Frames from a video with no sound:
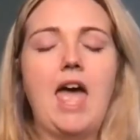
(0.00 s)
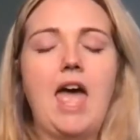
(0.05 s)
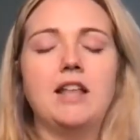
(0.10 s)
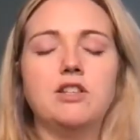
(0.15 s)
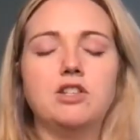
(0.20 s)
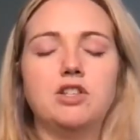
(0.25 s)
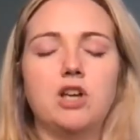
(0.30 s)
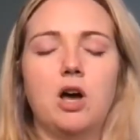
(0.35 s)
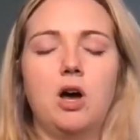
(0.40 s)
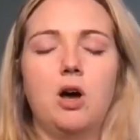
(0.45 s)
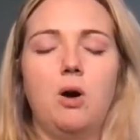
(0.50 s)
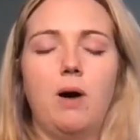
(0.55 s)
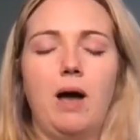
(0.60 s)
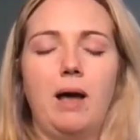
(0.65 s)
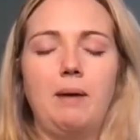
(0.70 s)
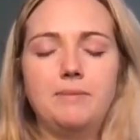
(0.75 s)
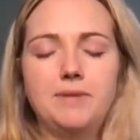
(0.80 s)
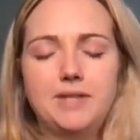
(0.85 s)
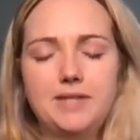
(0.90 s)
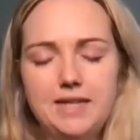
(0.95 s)
And so
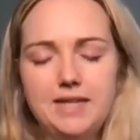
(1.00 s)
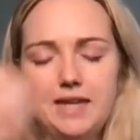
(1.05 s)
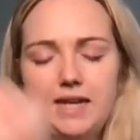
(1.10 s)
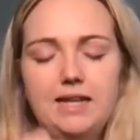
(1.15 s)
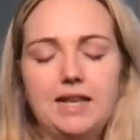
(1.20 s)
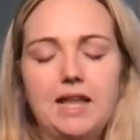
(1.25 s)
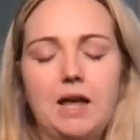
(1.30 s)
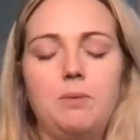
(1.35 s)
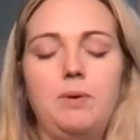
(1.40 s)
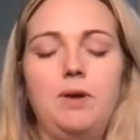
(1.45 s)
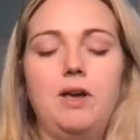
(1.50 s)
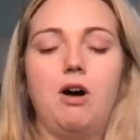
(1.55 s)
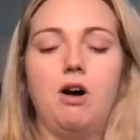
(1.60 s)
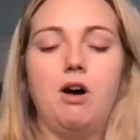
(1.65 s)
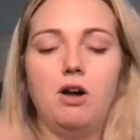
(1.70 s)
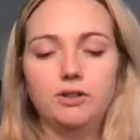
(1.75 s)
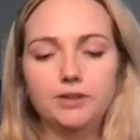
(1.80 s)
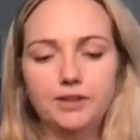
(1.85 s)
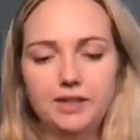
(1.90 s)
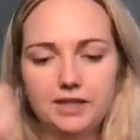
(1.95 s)
I'm seeing that we
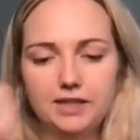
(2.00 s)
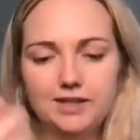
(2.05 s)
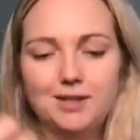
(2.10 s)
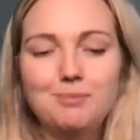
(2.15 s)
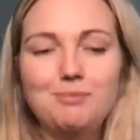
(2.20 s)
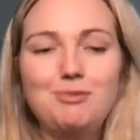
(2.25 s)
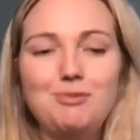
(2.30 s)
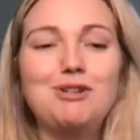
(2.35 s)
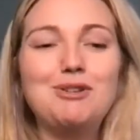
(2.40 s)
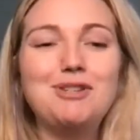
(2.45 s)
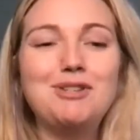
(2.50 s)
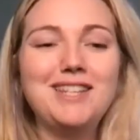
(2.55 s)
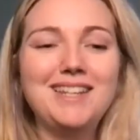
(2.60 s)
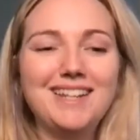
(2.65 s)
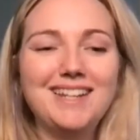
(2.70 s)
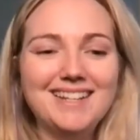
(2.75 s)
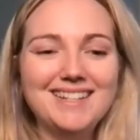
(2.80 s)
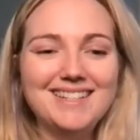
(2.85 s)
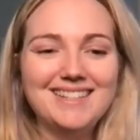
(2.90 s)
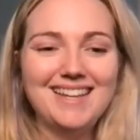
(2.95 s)
all need some
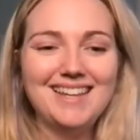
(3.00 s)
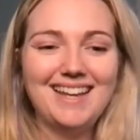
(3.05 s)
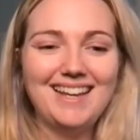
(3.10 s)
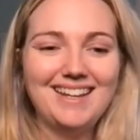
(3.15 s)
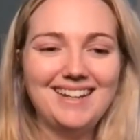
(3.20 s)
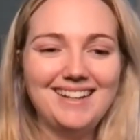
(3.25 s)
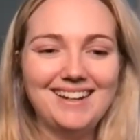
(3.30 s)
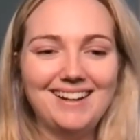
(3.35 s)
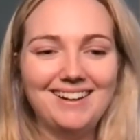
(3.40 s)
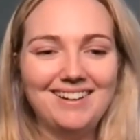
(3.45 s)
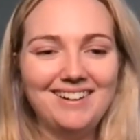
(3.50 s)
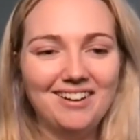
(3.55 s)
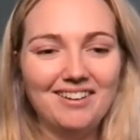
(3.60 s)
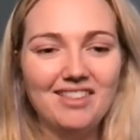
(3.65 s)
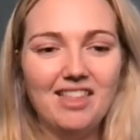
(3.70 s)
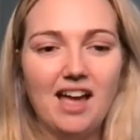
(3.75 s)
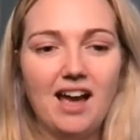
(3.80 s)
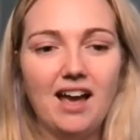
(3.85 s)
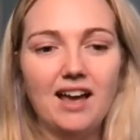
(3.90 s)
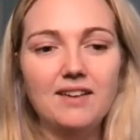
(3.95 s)
juiciness in our
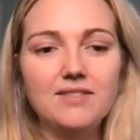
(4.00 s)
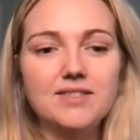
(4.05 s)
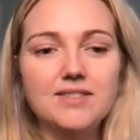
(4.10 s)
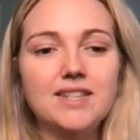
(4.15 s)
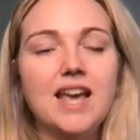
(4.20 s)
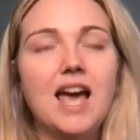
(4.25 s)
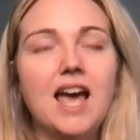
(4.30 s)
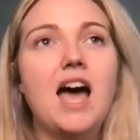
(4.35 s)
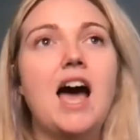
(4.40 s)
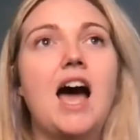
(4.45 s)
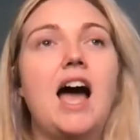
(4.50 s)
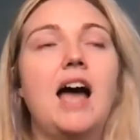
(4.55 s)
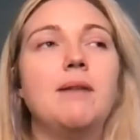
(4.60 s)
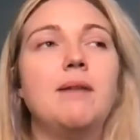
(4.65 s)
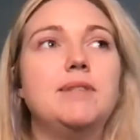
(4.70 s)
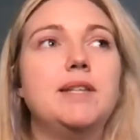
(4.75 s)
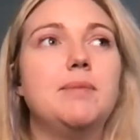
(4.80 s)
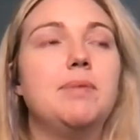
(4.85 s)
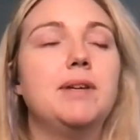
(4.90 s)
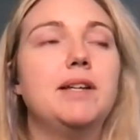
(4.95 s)
lives.
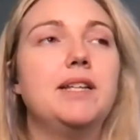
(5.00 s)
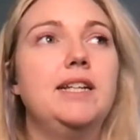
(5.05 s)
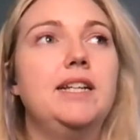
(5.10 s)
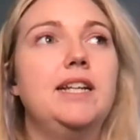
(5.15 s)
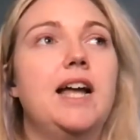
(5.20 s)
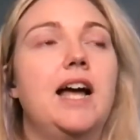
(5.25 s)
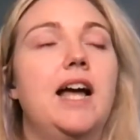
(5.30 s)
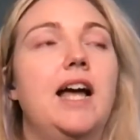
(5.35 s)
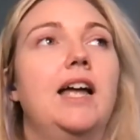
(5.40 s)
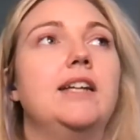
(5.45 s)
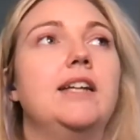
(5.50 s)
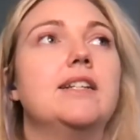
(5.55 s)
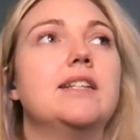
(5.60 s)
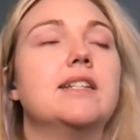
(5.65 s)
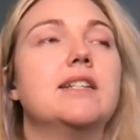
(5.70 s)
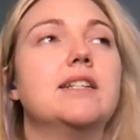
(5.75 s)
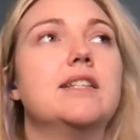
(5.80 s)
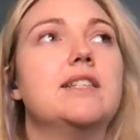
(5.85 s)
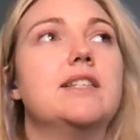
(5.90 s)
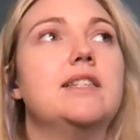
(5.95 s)
I'm typically not
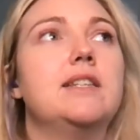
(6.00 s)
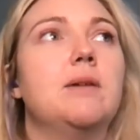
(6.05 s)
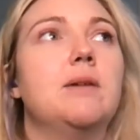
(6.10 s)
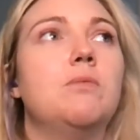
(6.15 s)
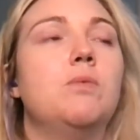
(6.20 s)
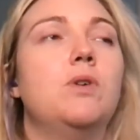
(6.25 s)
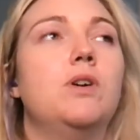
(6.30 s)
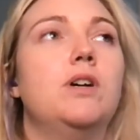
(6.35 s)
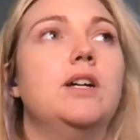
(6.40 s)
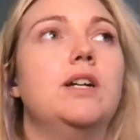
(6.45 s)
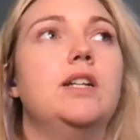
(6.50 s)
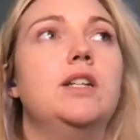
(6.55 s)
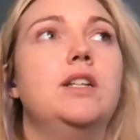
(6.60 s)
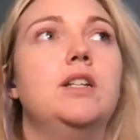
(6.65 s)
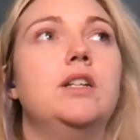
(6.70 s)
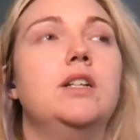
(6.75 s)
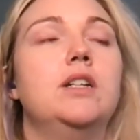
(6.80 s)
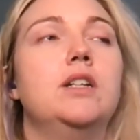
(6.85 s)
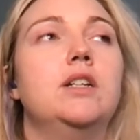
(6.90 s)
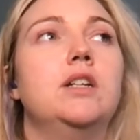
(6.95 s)

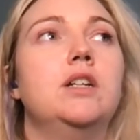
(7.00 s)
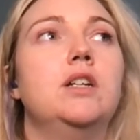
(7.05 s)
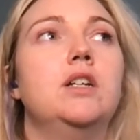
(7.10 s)
someone